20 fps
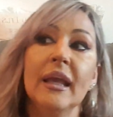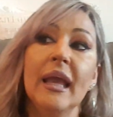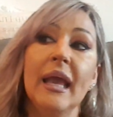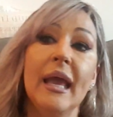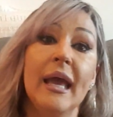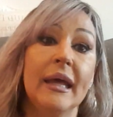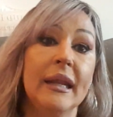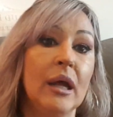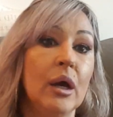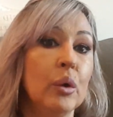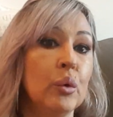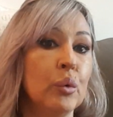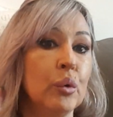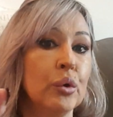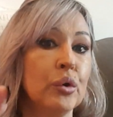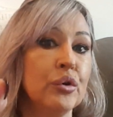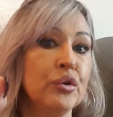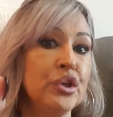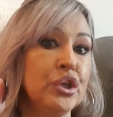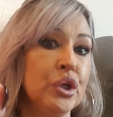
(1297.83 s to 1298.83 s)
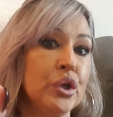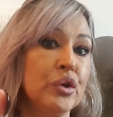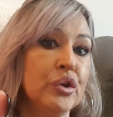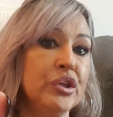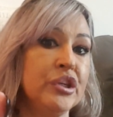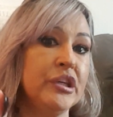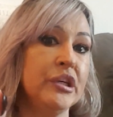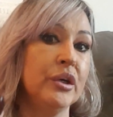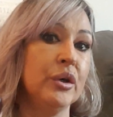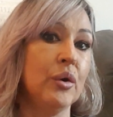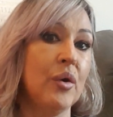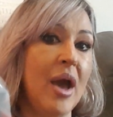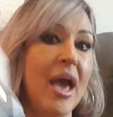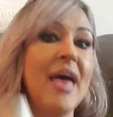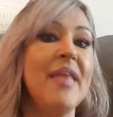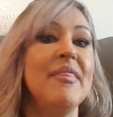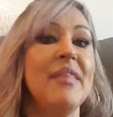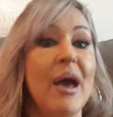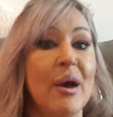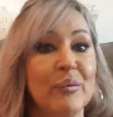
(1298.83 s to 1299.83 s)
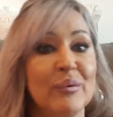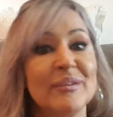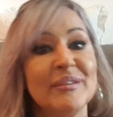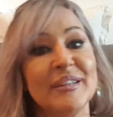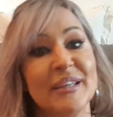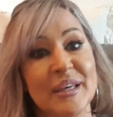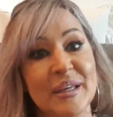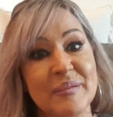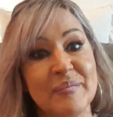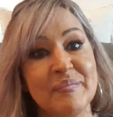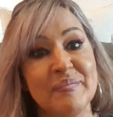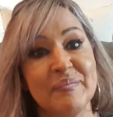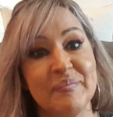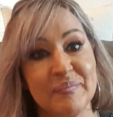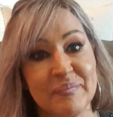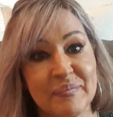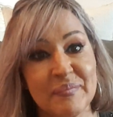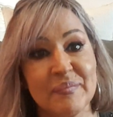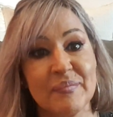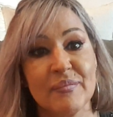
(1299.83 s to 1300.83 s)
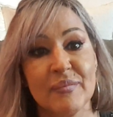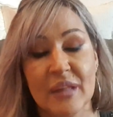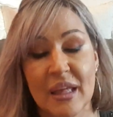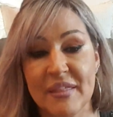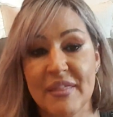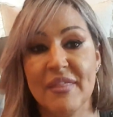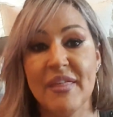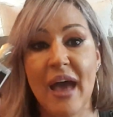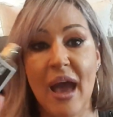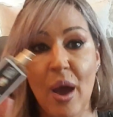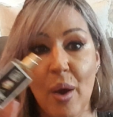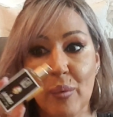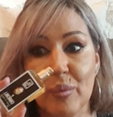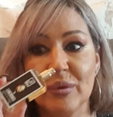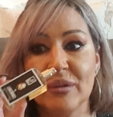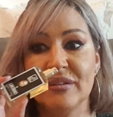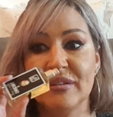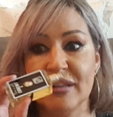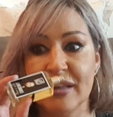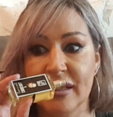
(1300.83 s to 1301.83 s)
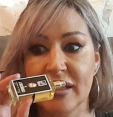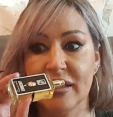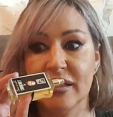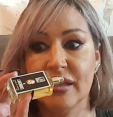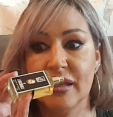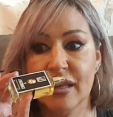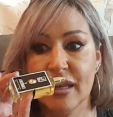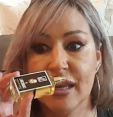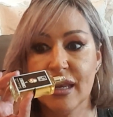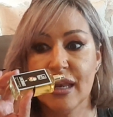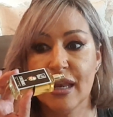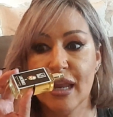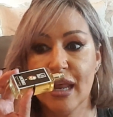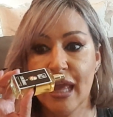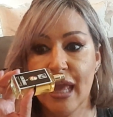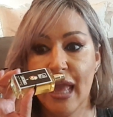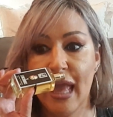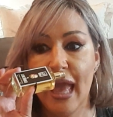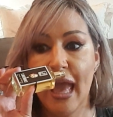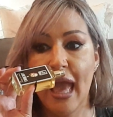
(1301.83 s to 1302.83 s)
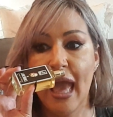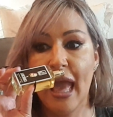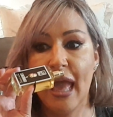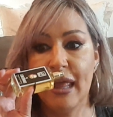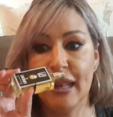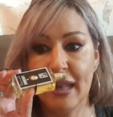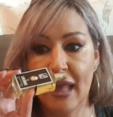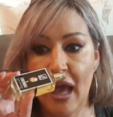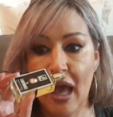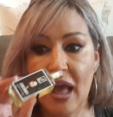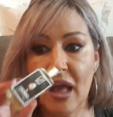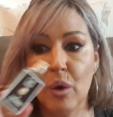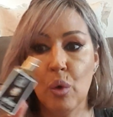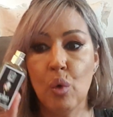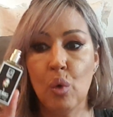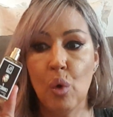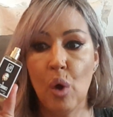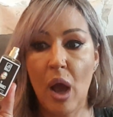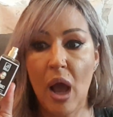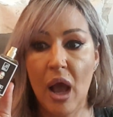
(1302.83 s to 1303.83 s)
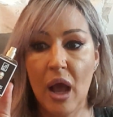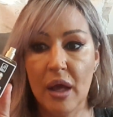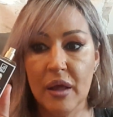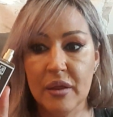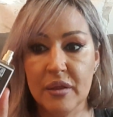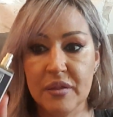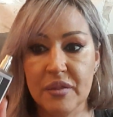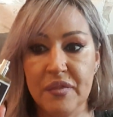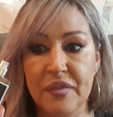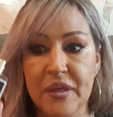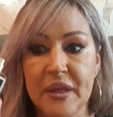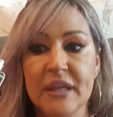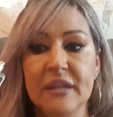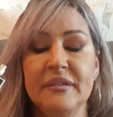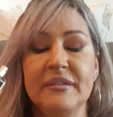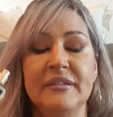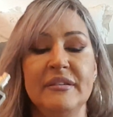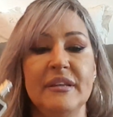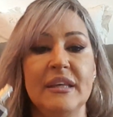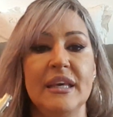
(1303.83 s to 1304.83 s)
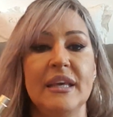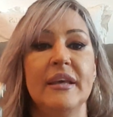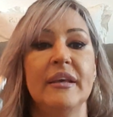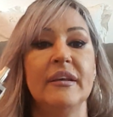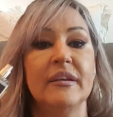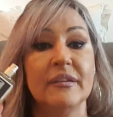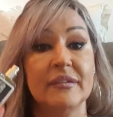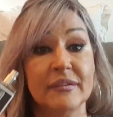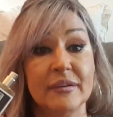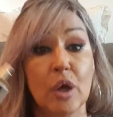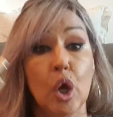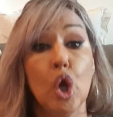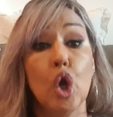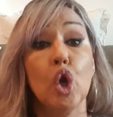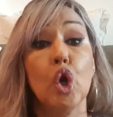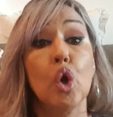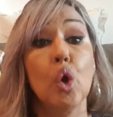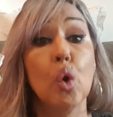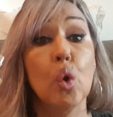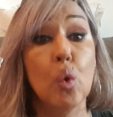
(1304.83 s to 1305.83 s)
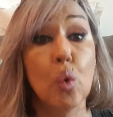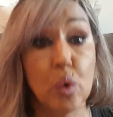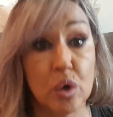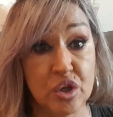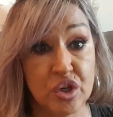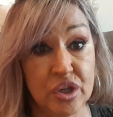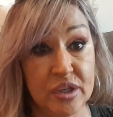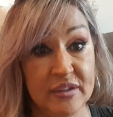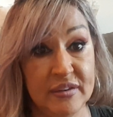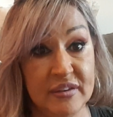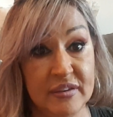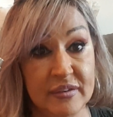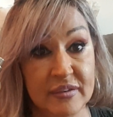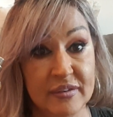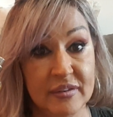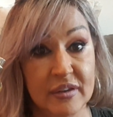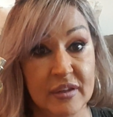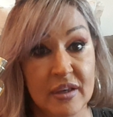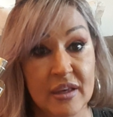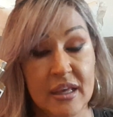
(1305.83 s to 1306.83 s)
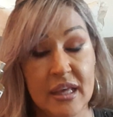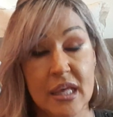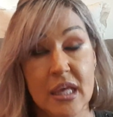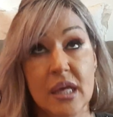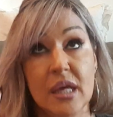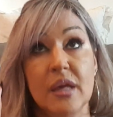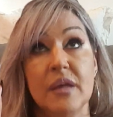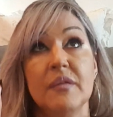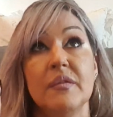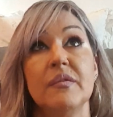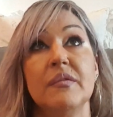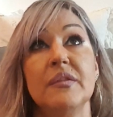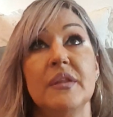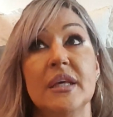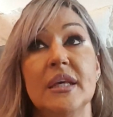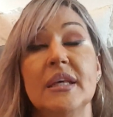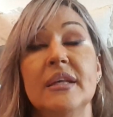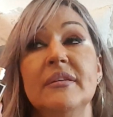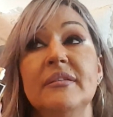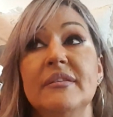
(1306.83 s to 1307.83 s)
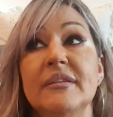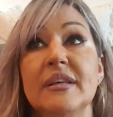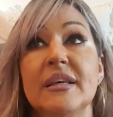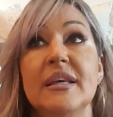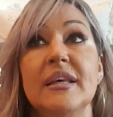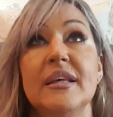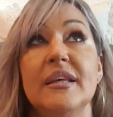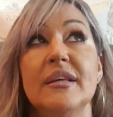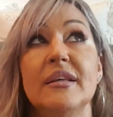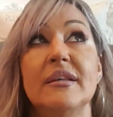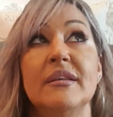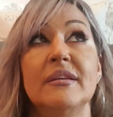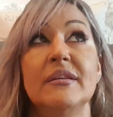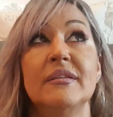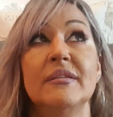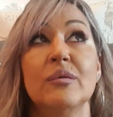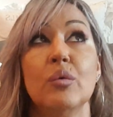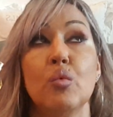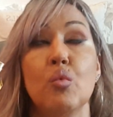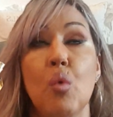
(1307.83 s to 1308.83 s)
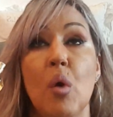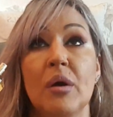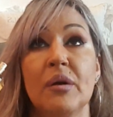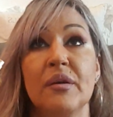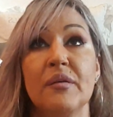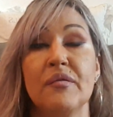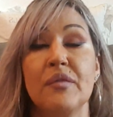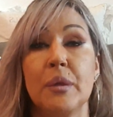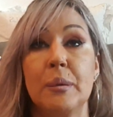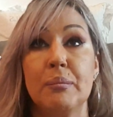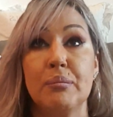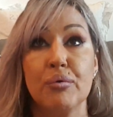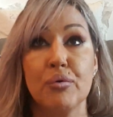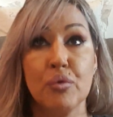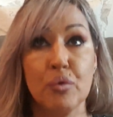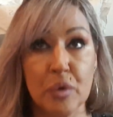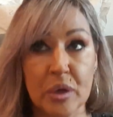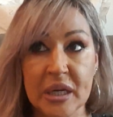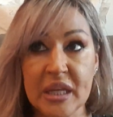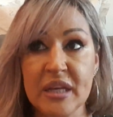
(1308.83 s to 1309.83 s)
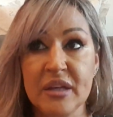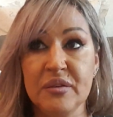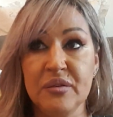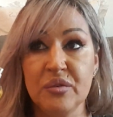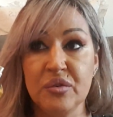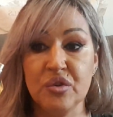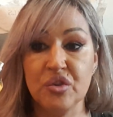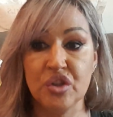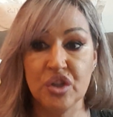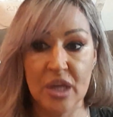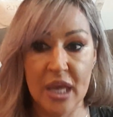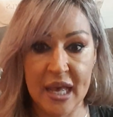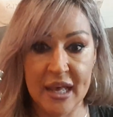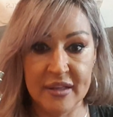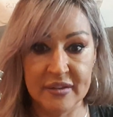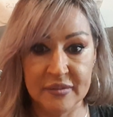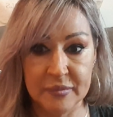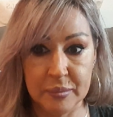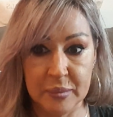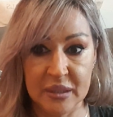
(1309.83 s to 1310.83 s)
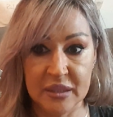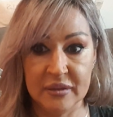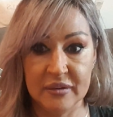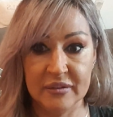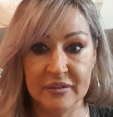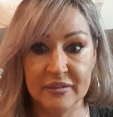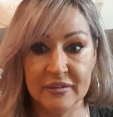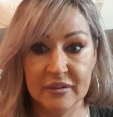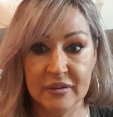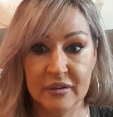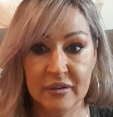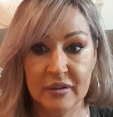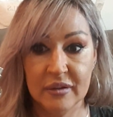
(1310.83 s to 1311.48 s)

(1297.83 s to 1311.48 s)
And I ordered Churchill, and that was it. That was it. And this is gorgeous. This is one of the prettiest jasmines.